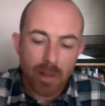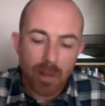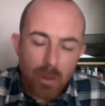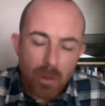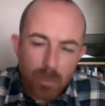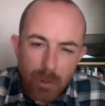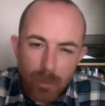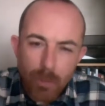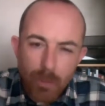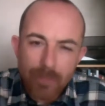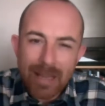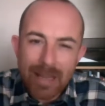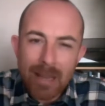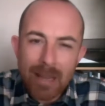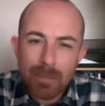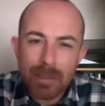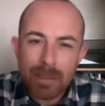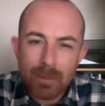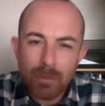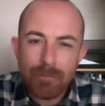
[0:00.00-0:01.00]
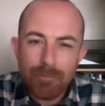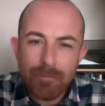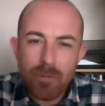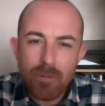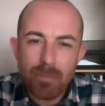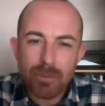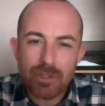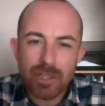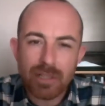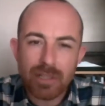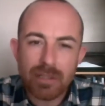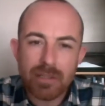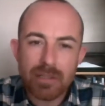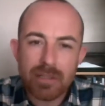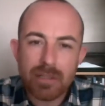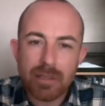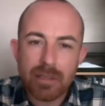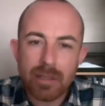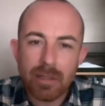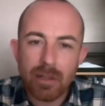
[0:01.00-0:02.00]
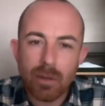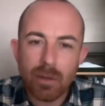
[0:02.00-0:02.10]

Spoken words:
But with gambling, with fruit machines,